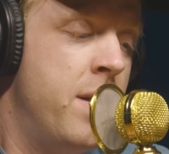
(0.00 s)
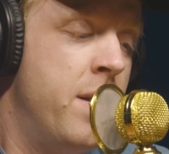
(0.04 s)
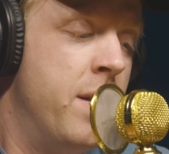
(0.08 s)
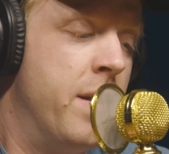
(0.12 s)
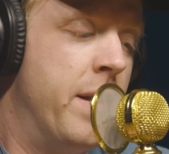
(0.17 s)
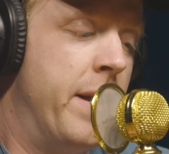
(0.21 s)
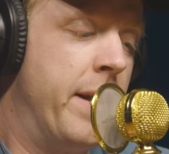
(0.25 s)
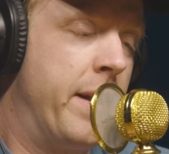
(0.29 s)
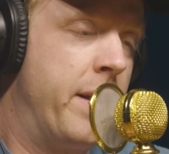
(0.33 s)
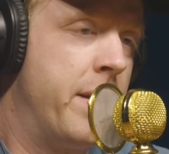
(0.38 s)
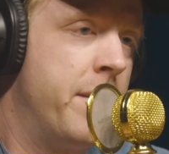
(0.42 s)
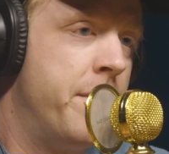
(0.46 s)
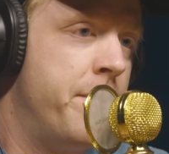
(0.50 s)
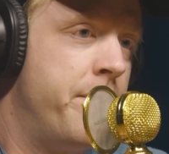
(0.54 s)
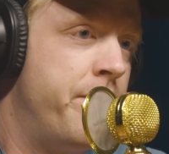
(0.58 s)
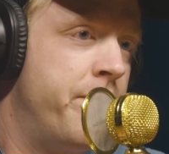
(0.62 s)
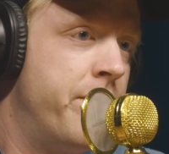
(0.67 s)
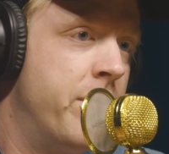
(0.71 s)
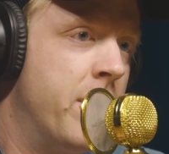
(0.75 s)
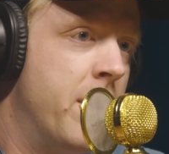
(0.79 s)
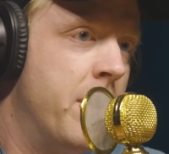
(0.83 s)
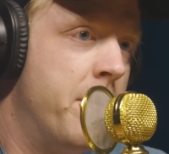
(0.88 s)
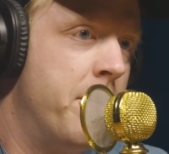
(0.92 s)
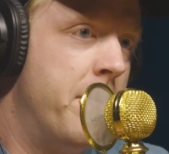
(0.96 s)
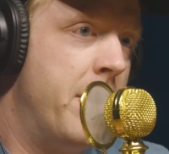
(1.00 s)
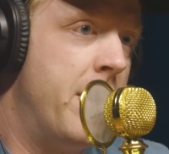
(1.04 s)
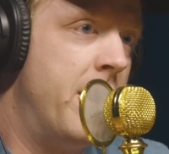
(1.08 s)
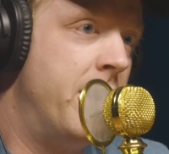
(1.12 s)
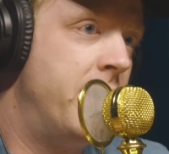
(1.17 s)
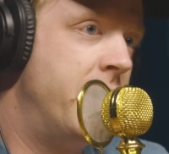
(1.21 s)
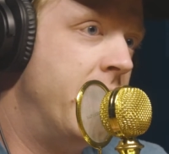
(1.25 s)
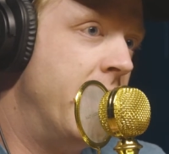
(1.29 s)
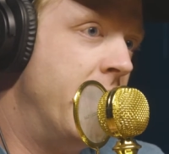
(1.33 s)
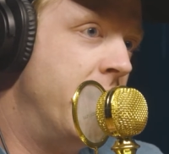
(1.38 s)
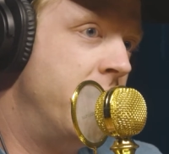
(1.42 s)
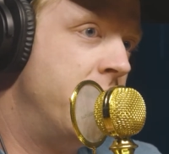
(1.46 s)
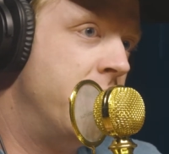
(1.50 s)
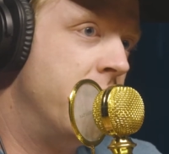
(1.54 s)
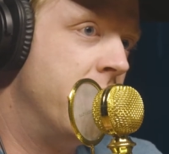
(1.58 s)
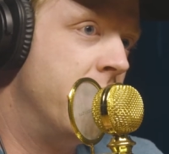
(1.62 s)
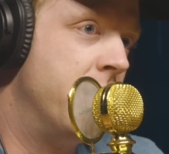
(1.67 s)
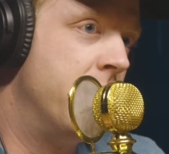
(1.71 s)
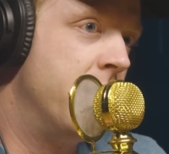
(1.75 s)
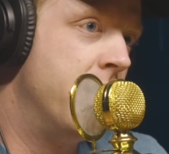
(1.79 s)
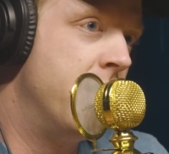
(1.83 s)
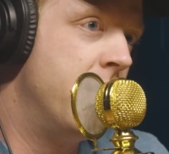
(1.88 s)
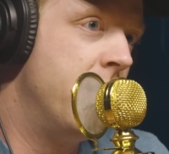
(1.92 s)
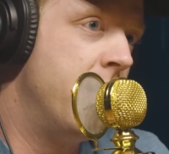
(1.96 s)
like,
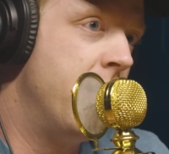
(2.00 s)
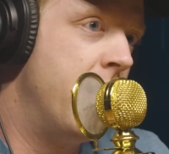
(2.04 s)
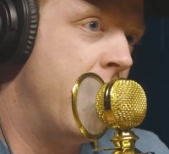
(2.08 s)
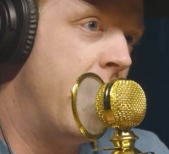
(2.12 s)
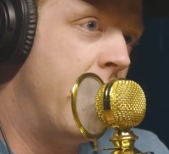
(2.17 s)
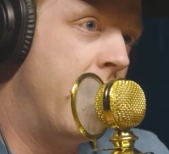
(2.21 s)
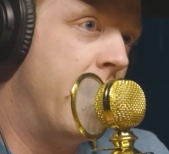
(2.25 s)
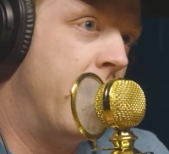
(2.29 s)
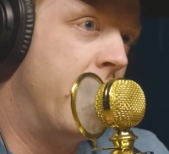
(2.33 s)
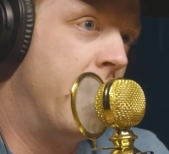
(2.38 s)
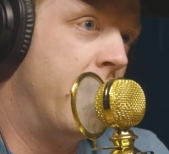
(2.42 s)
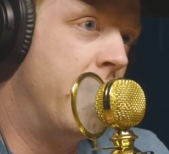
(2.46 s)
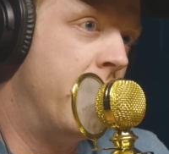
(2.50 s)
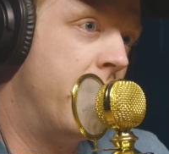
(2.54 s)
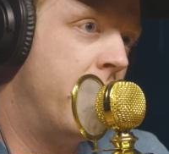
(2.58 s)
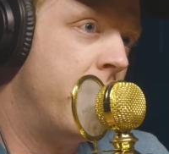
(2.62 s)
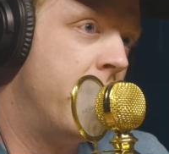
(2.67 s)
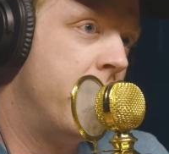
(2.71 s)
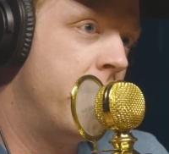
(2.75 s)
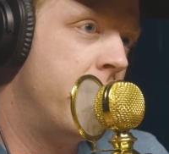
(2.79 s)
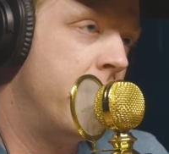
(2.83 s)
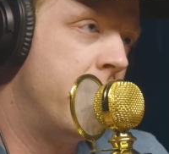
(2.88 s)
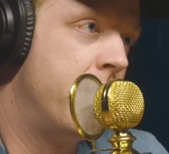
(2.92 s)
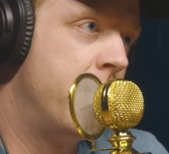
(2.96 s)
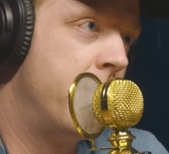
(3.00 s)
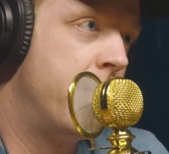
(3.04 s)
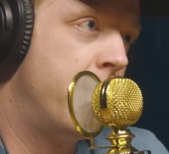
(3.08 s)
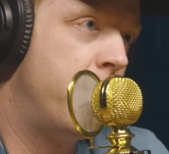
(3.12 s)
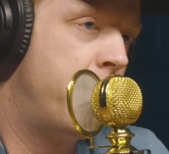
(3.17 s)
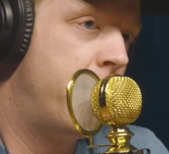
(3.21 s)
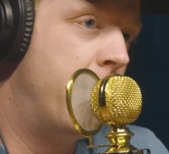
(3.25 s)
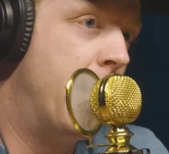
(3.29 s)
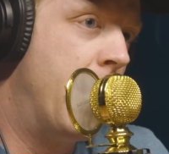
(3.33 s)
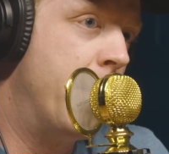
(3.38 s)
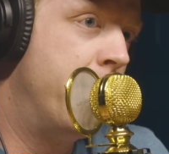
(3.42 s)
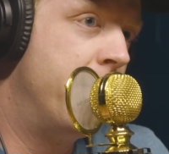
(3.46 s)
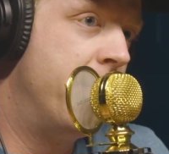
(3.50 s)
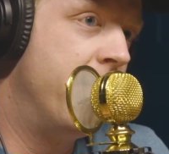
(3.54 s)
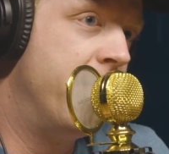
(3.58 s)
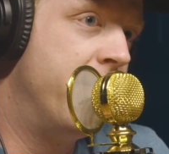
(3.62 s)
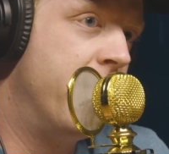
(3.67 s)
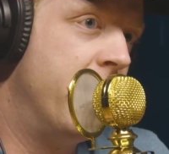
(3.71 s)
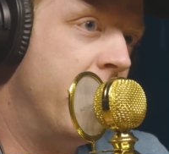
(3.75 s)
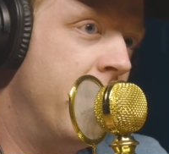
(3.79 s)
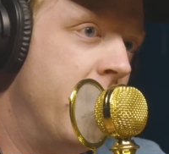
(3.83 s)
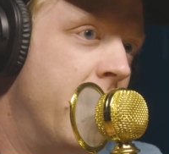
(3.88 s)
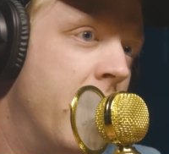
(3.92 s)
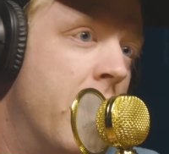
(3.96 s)
meditation and perhaps
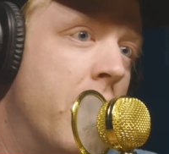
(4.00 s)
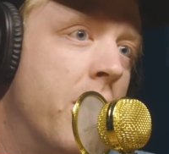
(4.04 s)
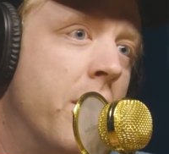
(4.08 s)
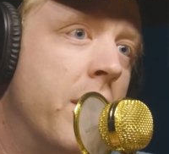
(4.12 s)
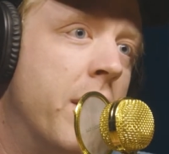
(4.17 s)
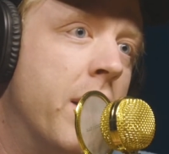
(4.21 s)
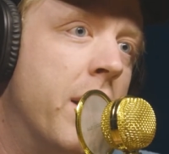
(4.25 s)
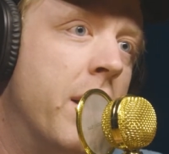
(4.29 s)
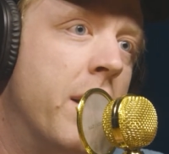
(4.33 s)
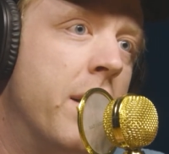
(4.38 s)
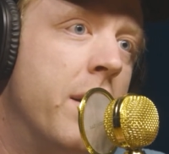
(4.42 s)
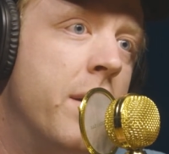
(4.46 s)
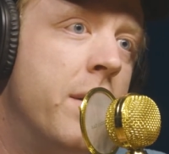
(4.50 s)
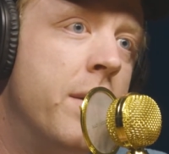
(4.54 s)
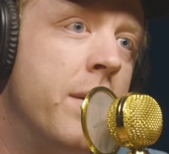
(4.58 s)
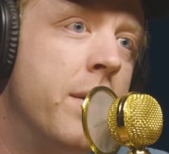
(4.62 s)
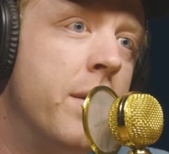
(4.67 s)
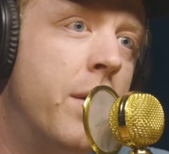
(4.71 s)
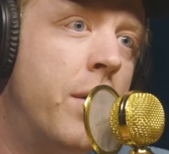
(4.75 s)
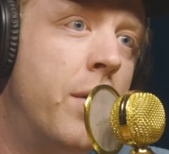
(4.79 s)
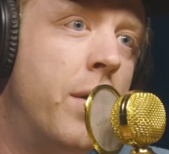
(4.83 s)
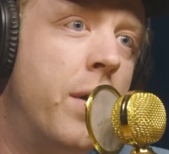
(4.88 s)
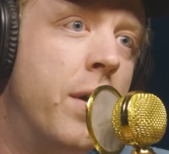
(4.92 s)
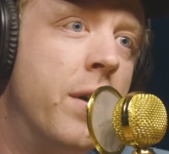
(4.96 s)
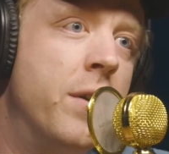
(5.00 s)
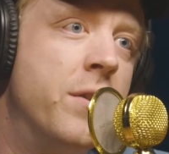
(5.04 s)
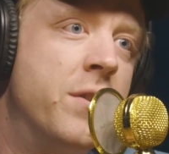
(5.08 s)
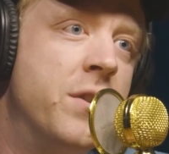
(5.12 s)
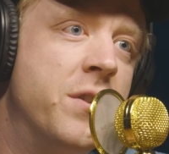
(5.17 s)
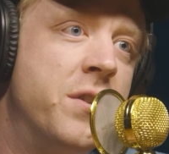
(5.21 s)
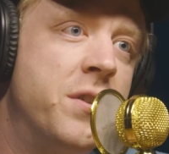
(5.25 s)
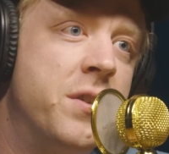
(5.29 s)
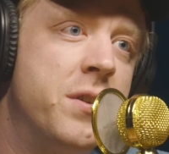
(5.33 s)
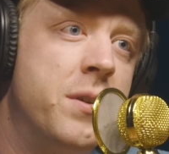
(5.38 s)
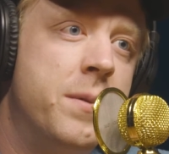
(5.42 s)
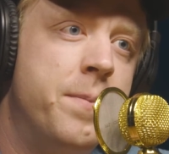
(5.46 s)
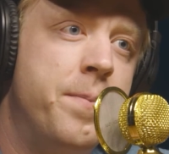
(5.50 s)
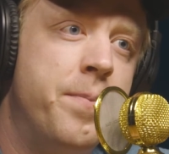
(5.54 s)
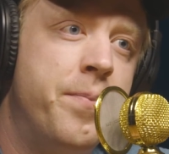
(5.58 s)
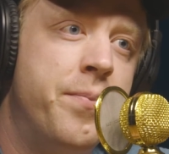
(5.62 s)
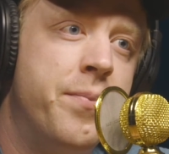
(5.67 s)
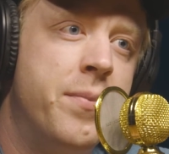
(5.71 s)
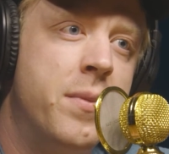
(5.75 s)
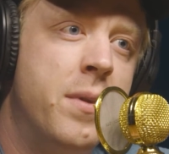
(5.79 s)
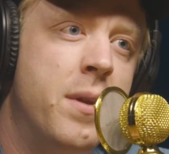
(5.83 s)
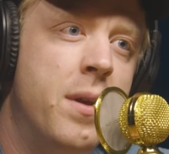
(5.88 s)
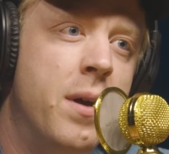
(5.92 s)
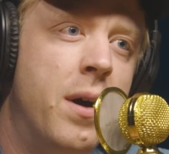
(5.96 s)
even yoga or just
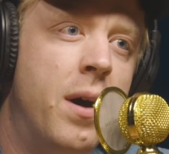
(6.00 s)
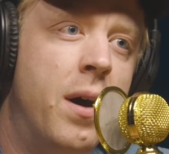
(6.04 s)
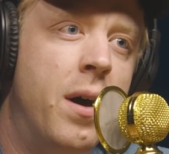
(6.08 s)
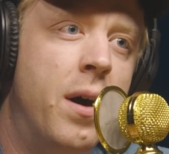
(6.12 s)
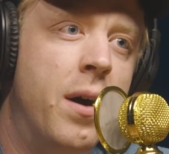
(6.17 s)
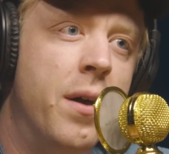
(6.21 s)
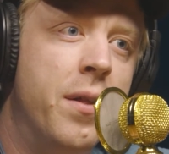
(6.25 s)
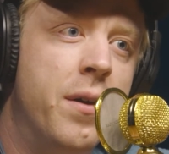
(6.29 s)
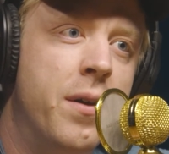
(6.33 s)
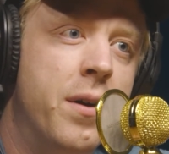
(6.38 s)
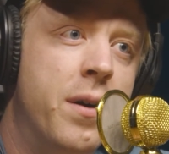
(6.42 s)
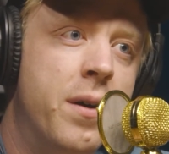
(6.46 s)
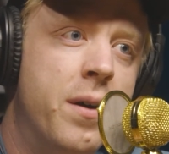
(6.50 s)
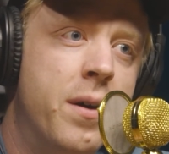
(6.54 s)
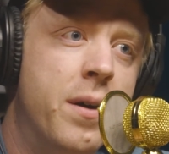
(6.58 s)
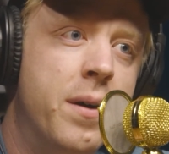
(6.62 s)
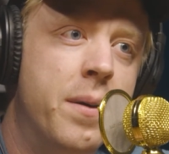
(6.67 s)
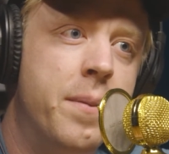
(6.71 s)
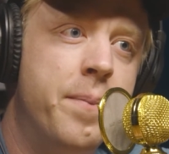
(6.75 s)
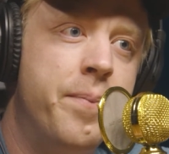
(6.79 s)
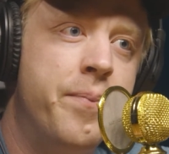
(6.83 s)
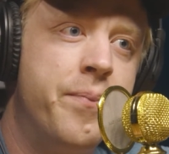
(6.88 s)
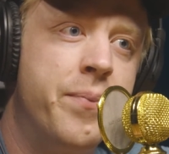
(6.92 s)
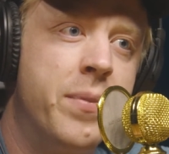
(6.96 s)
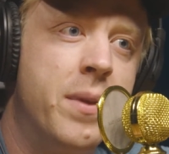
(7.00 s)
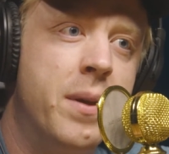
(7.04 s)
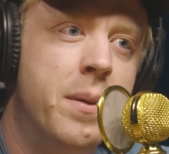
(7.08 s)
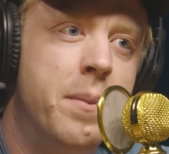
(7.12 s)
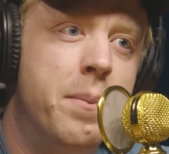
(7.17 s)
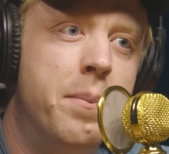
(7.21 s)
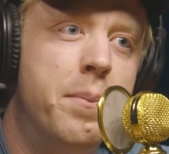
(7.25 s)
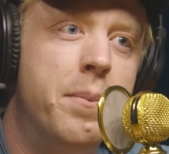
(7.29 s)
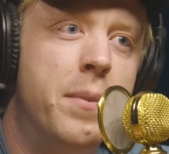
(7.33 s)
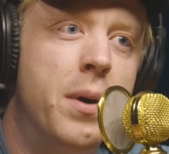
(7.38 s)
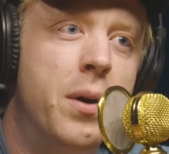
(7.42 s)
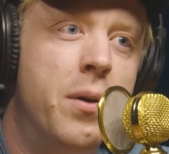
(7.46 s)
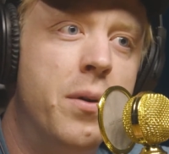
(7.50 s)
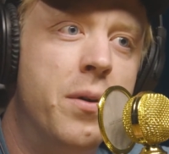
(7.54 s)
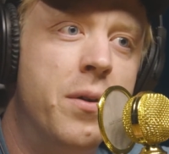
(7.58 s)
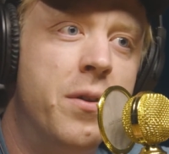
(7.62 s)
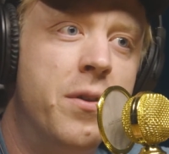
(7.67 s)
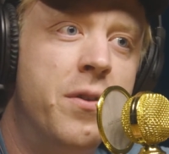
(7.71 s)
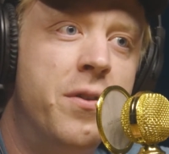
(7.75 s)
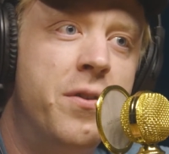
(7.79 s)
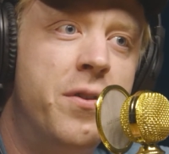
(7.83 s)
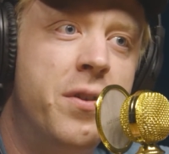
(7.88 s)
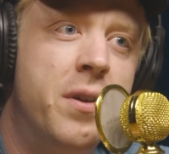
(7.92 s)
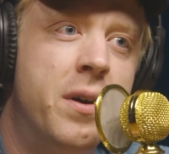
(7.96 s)
other
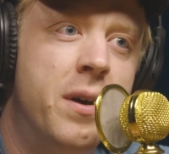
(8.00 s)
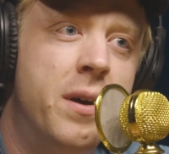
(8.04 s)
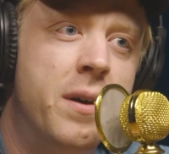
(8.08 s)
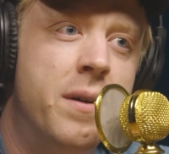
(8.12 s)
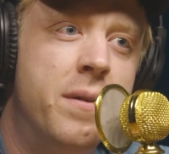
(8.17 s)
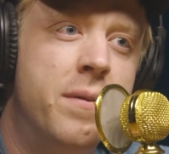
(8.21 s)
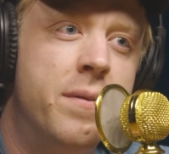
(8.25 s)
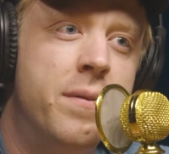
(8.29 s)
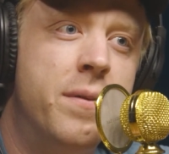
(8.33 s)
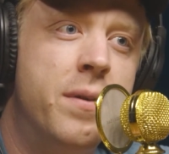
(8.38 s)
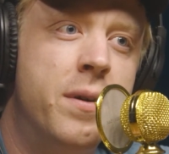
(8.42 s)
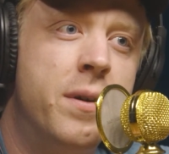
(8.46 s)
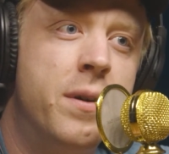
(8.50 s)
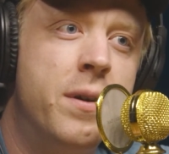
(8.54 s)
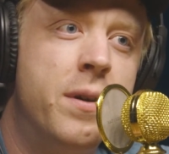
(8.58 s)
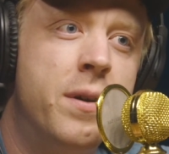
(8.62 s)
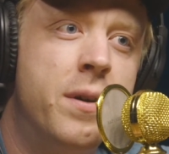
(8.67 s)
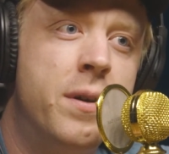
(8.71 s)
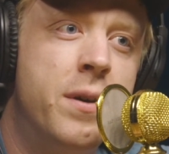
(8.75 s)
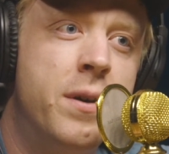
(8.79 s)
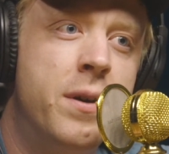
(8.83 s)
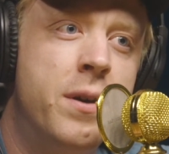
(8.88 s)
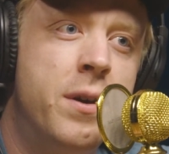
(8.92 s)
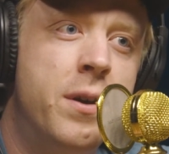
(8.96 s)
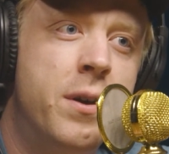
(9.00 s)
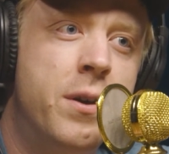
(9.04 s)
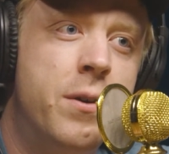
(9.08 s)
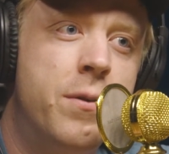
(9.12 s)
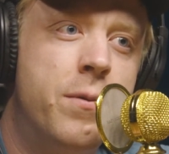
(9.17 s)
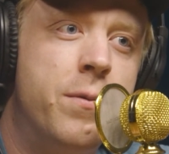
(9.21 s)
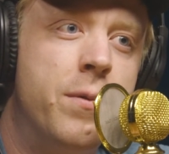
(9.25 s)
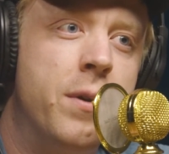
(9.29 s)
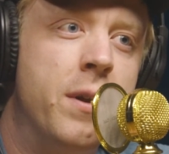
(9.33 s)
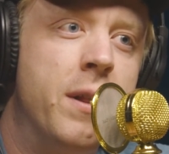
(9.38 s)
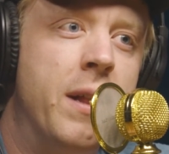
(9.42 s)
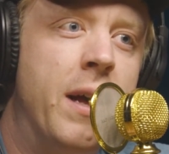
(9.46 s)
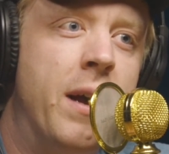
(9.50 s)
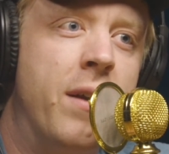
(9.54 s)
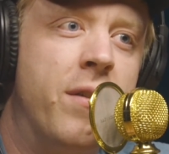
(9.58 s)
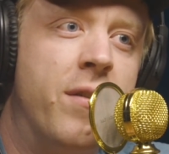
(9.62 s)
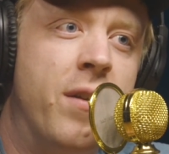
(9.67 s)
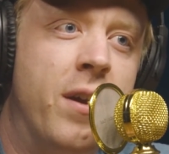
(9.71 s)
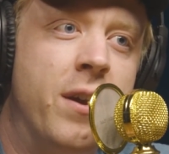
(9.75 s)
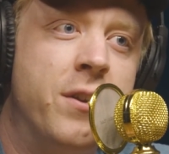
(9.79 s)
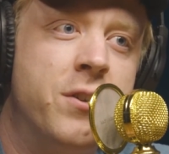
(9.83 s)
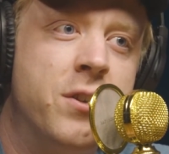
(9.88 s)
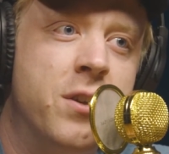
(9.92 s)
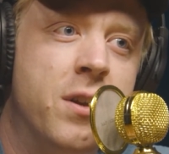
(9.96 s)
modes of
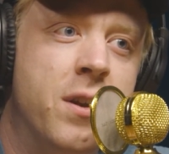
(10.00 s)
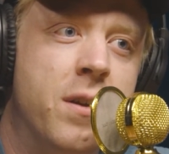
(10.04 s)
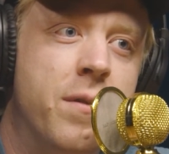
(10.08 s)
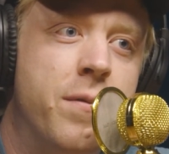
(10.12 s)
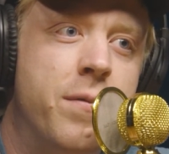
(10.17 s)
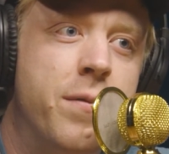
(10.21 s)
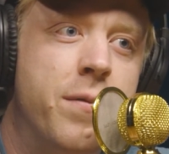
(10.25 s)
relaxation and